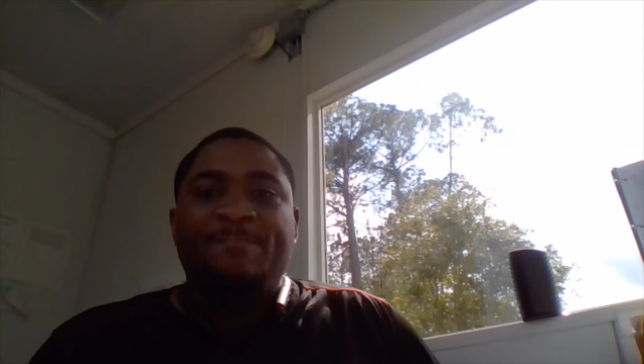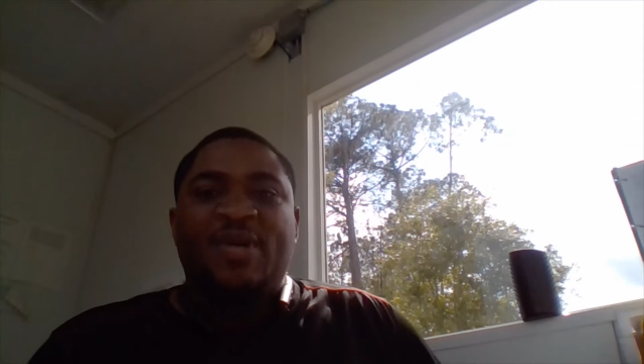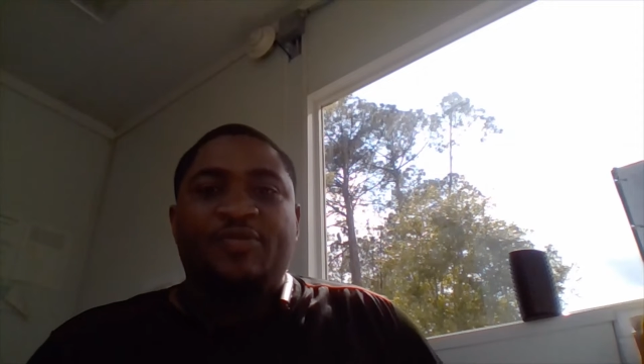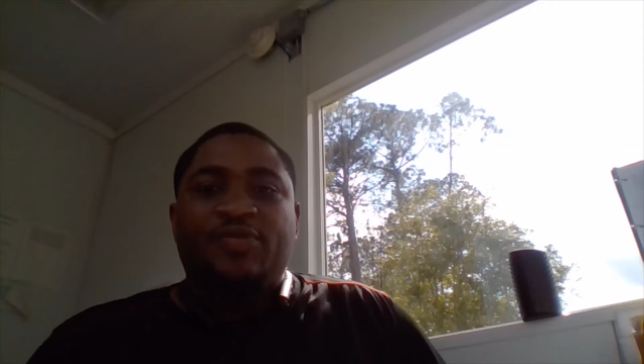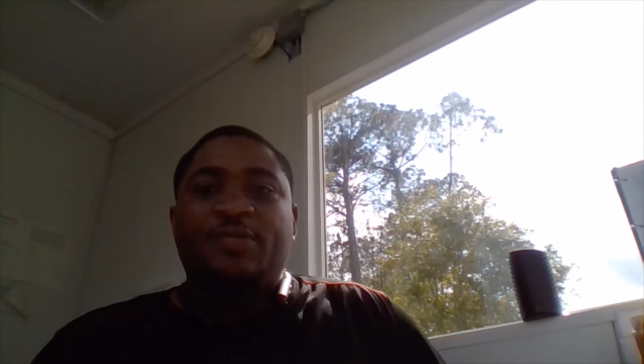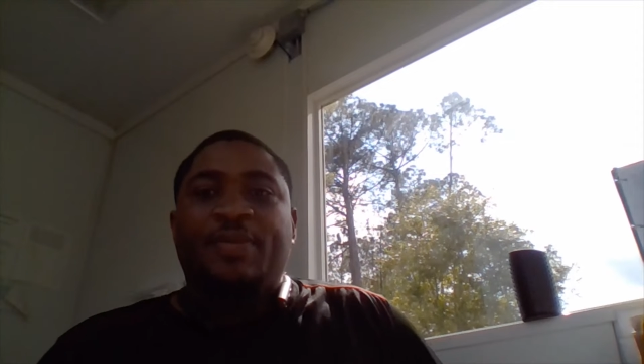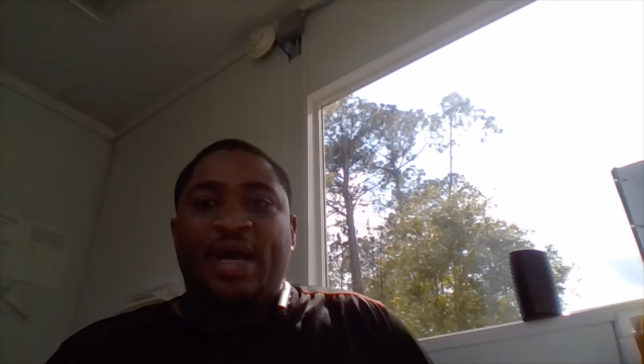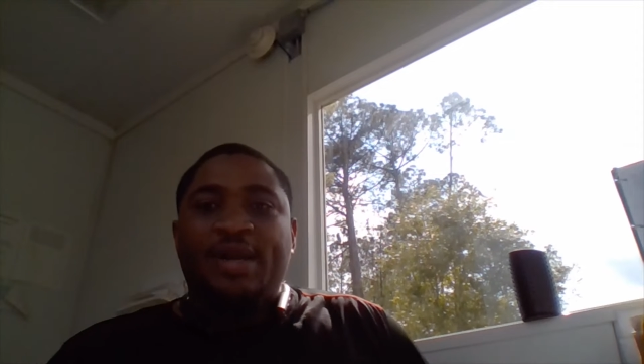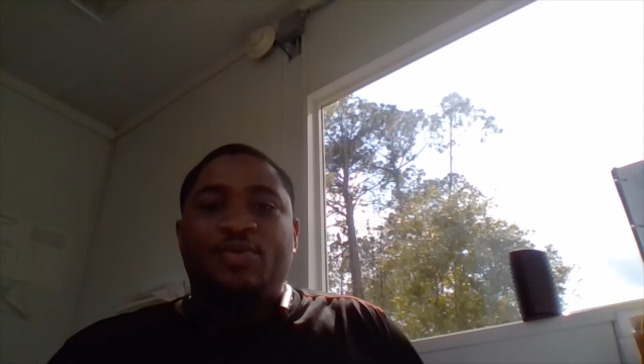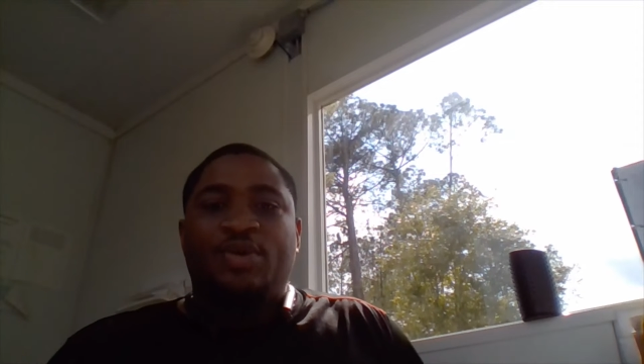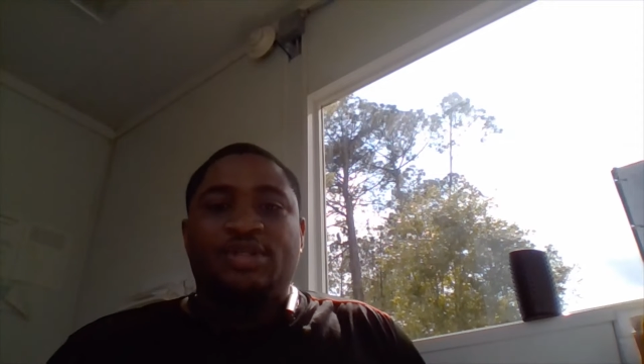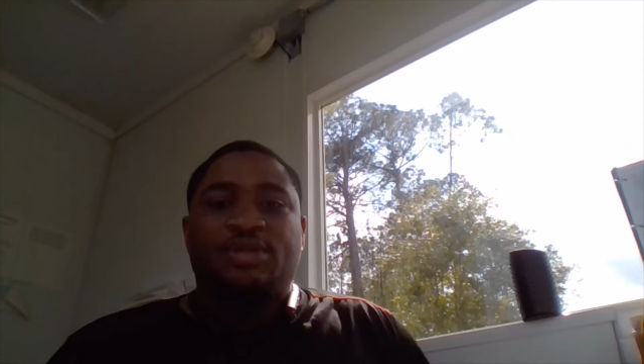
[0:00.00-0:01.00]

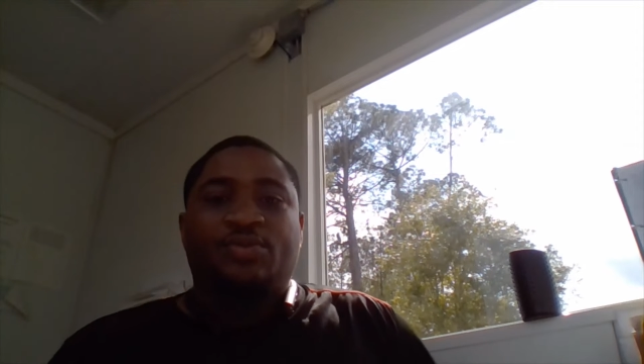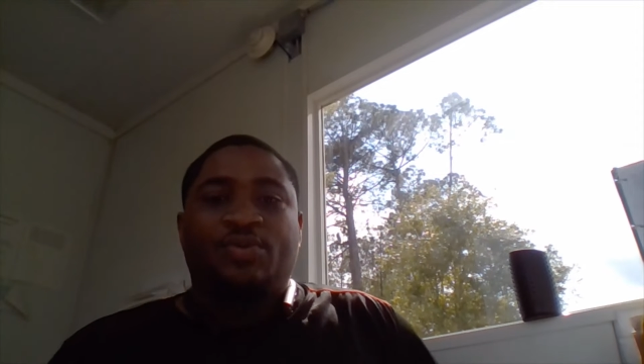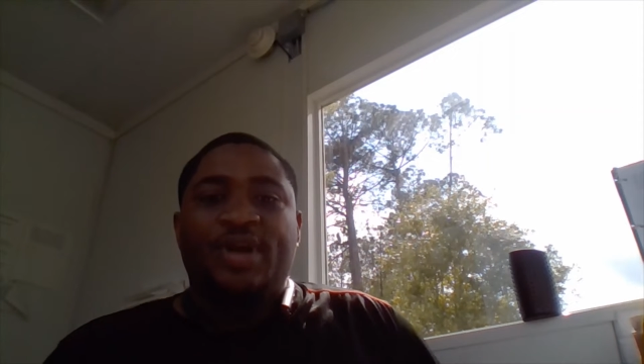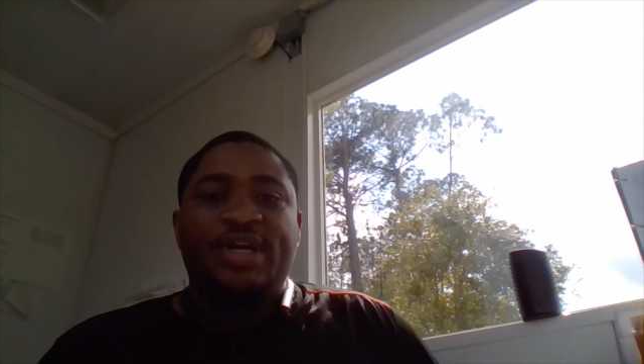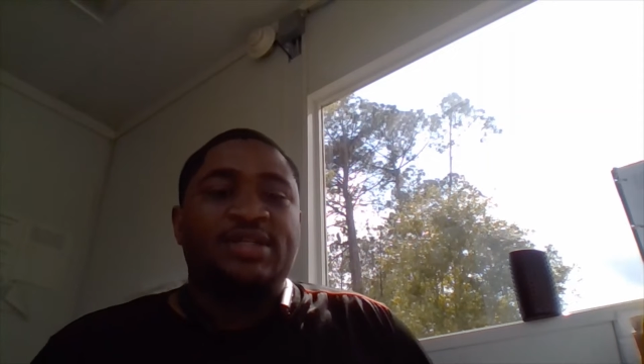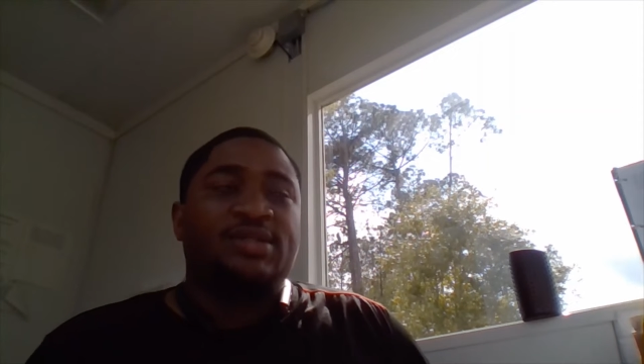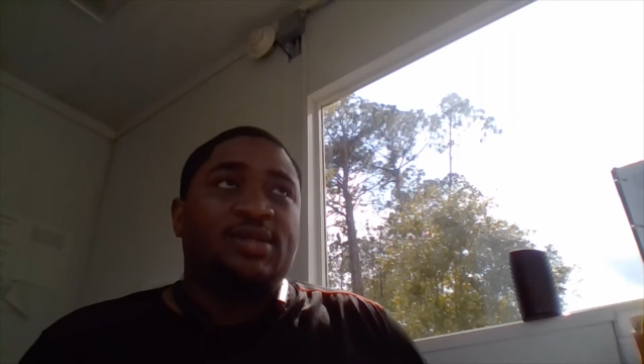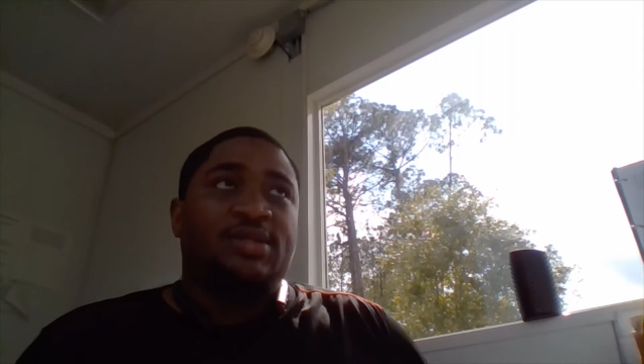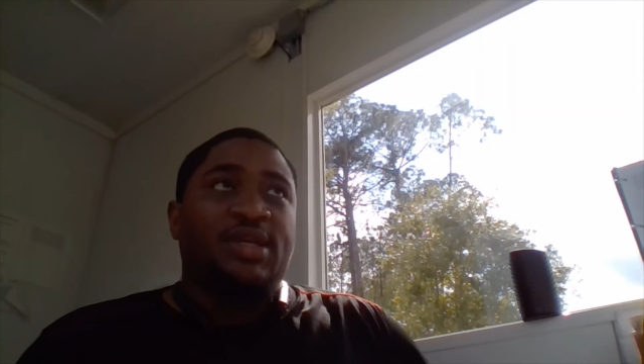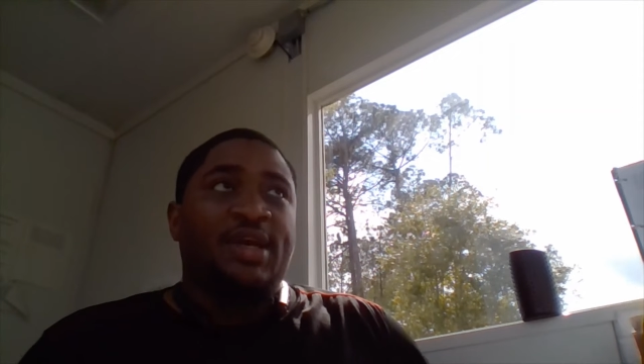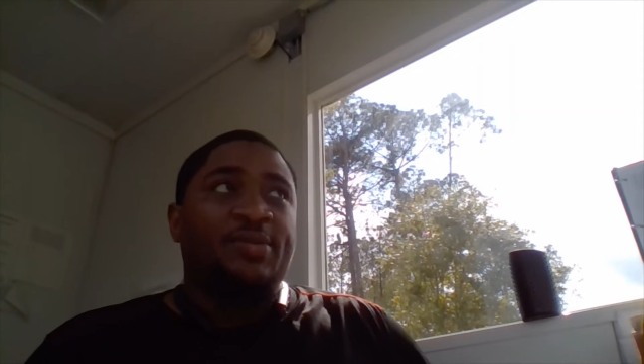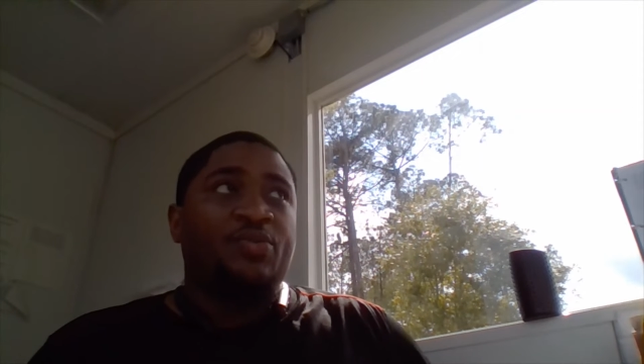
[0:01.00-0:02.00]
Everybody wasn't raised the
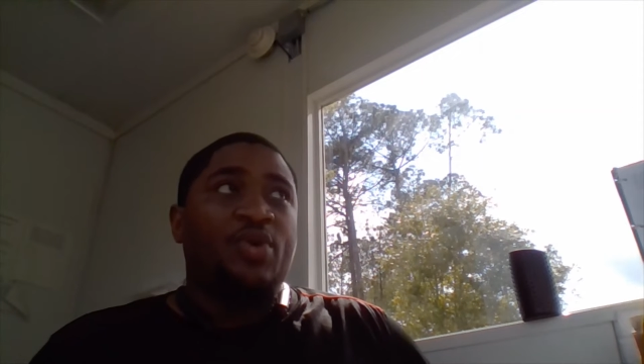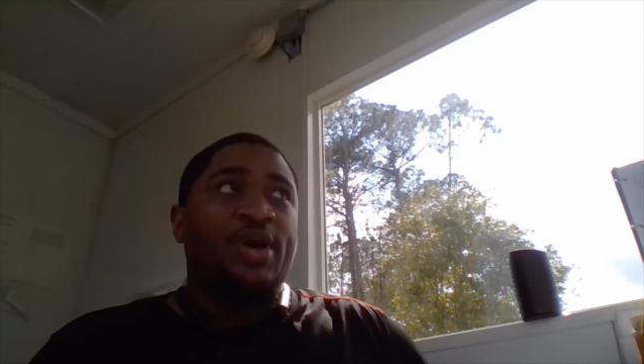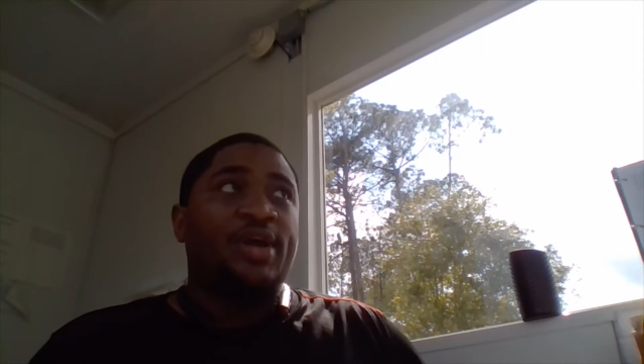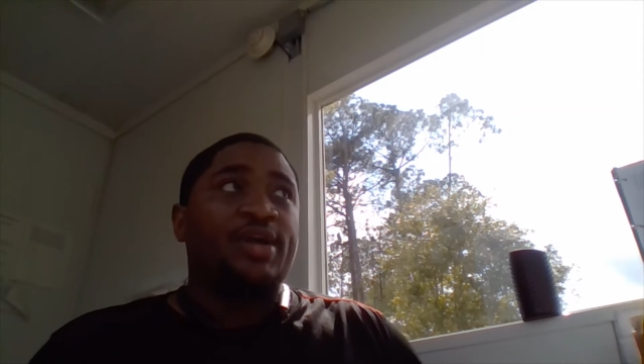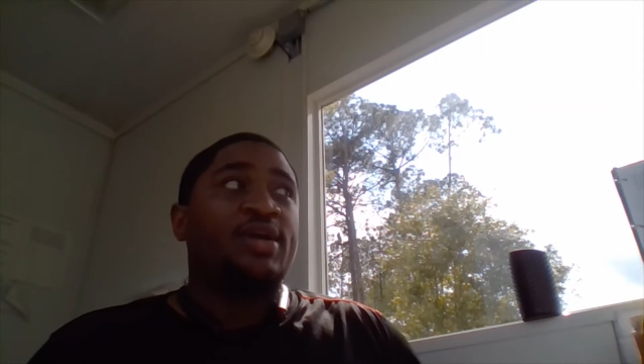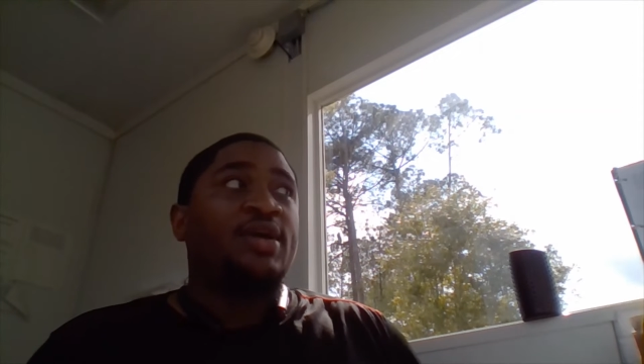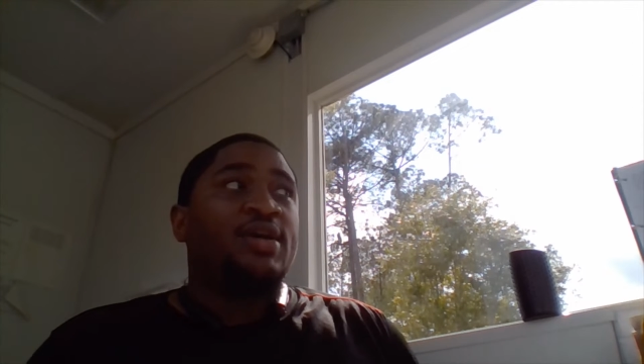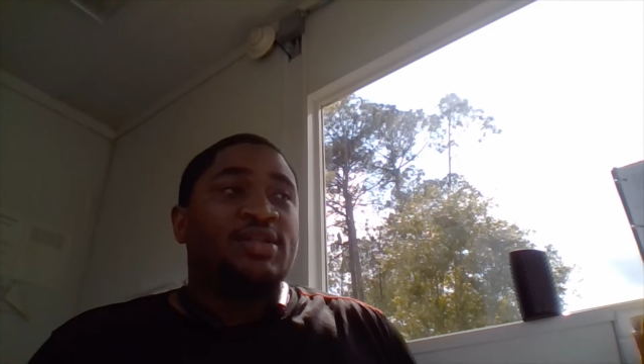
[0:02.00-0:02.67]
same way.